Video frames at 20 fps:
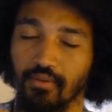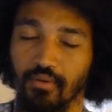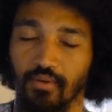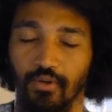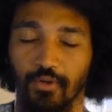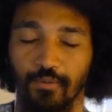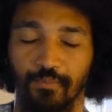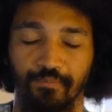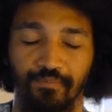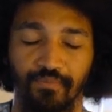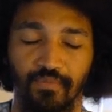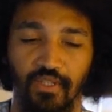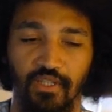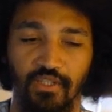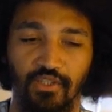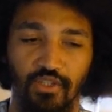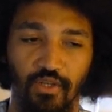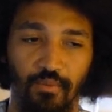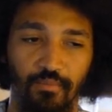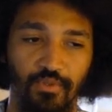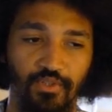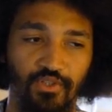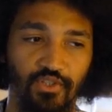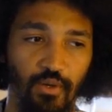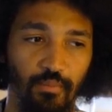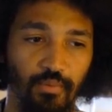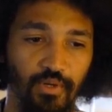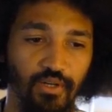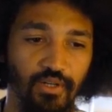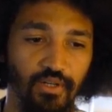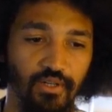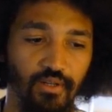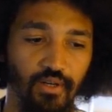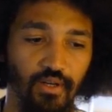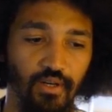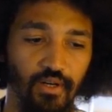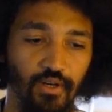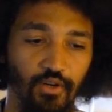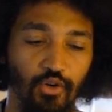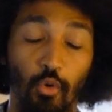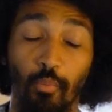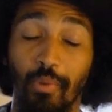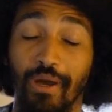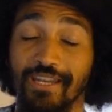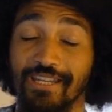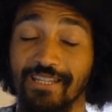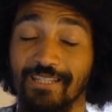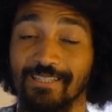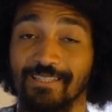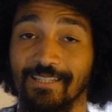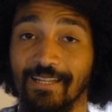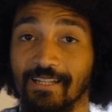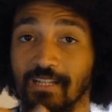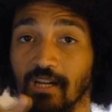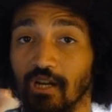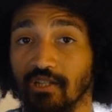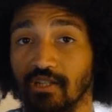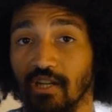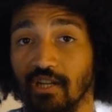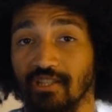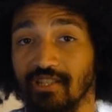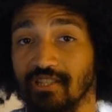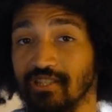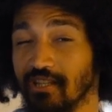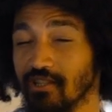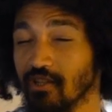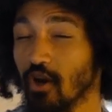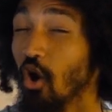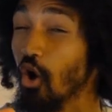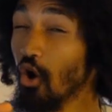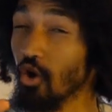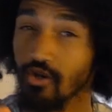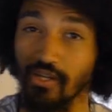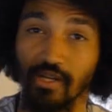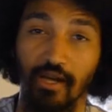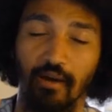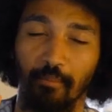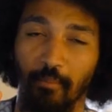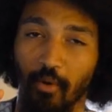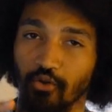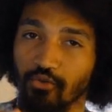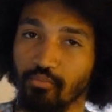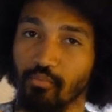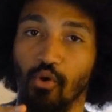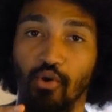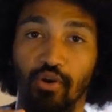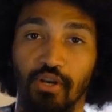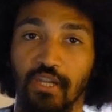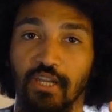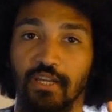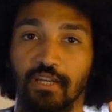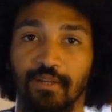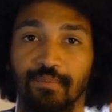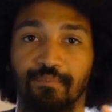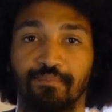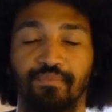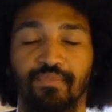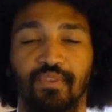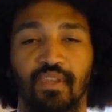So some companies say character artists are only about modeling,